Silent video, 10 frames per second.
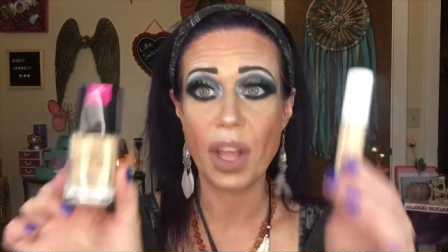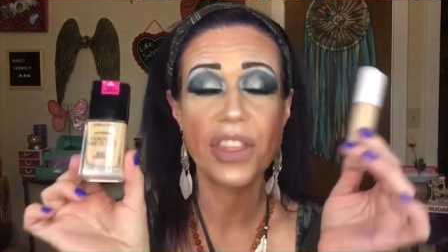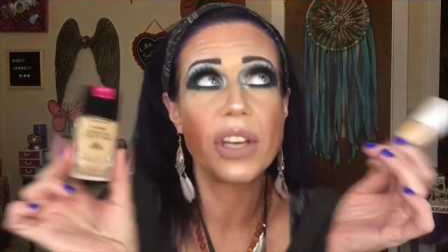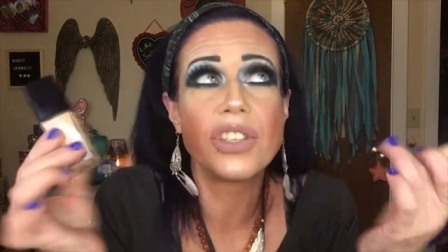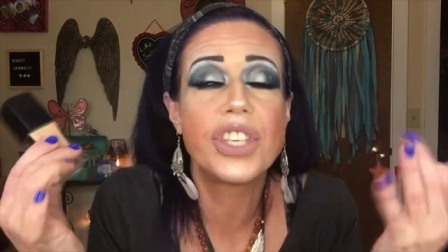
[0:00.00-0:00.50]

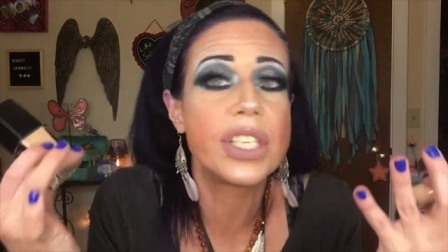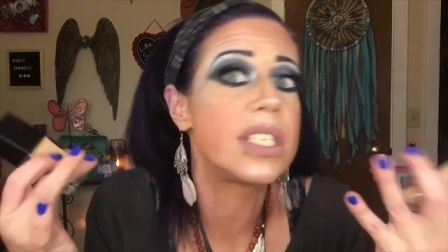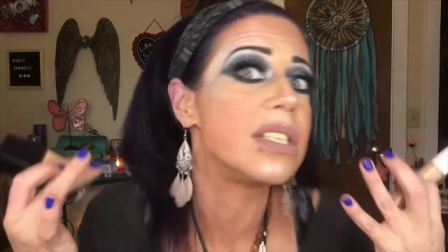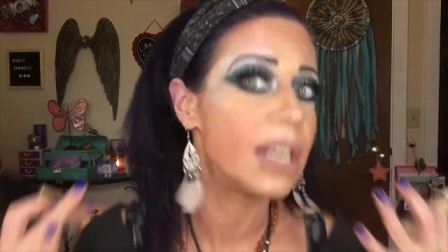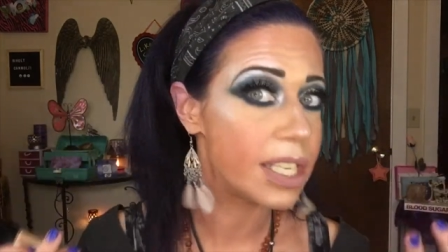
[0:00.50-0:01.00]
They're just
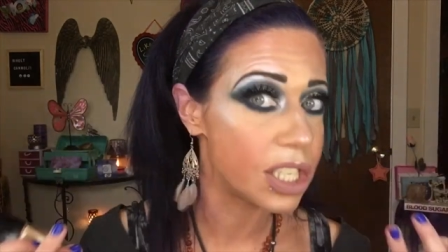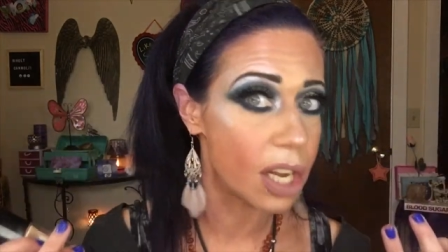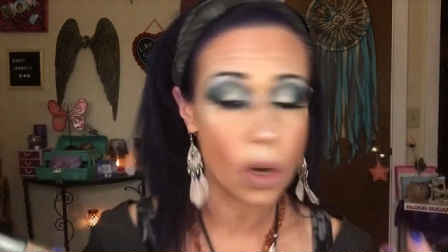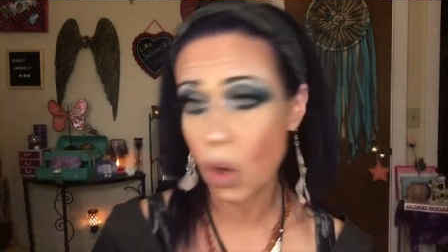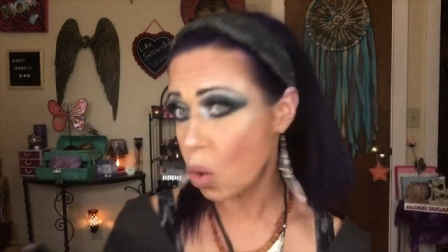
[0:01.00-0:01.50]
it's
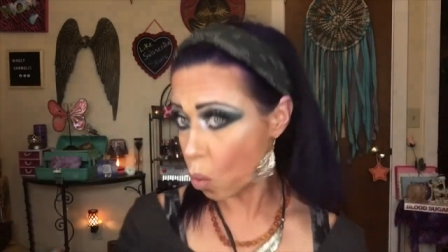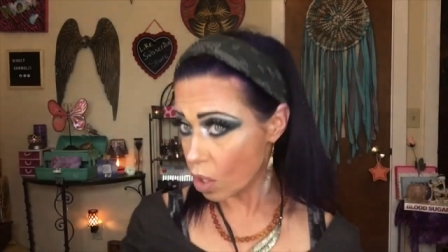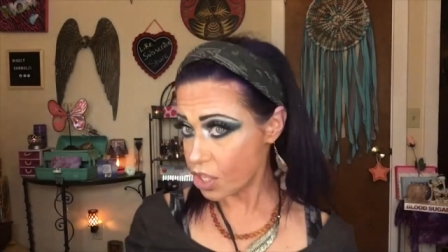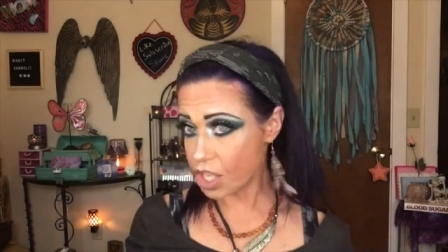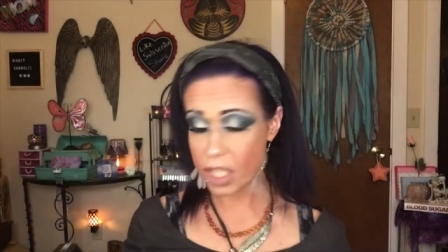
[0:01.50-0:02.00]

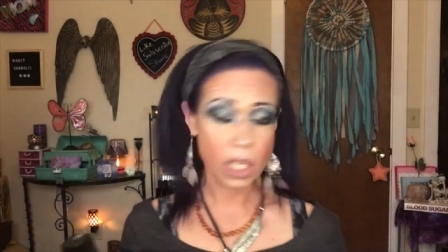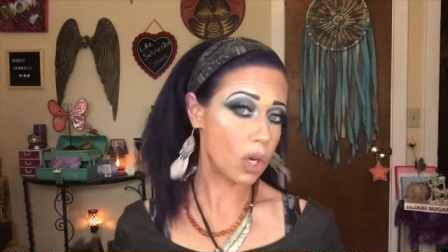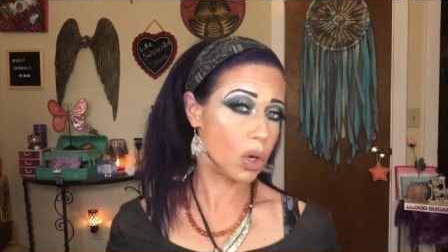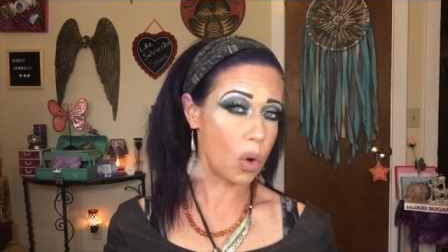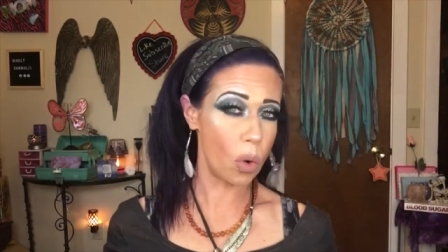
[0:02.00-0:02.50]
gorgeous,
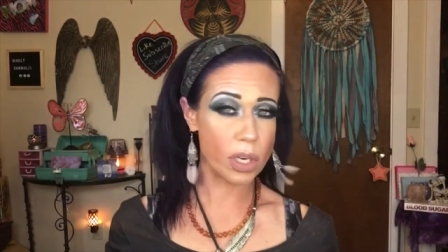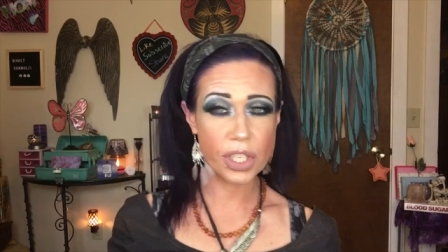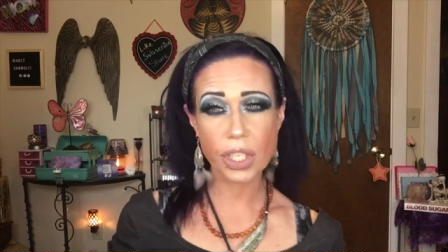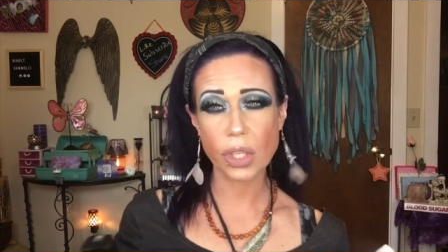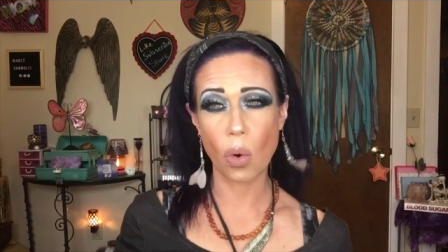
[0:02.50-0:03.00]

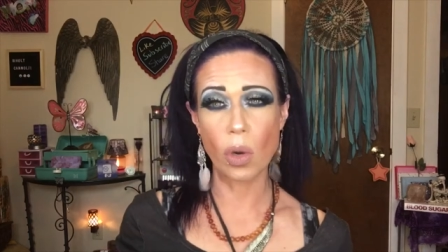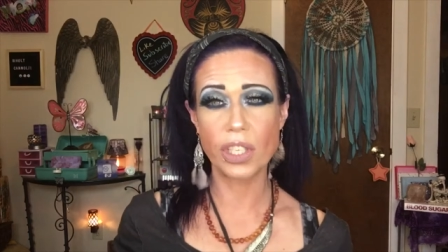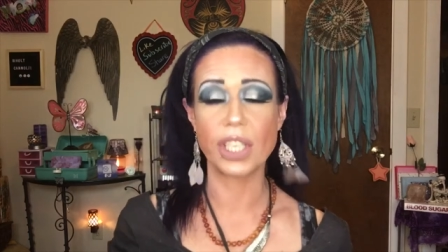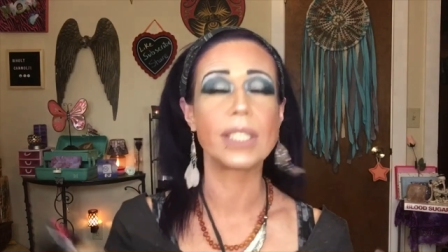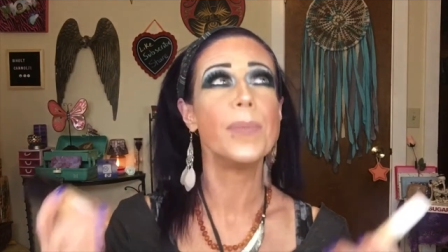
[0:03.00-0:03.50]
gorgeous, gorgeous.